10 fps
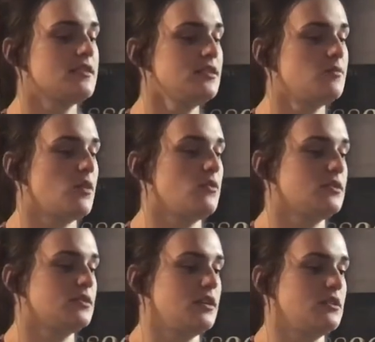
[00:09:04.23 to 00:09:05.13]
this
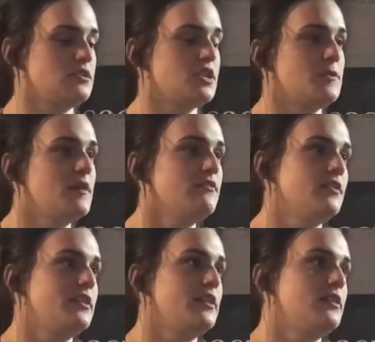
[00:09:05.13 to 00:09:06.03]
post and share my
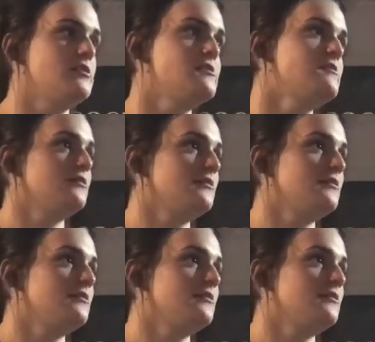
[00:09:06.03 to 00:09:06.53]
video.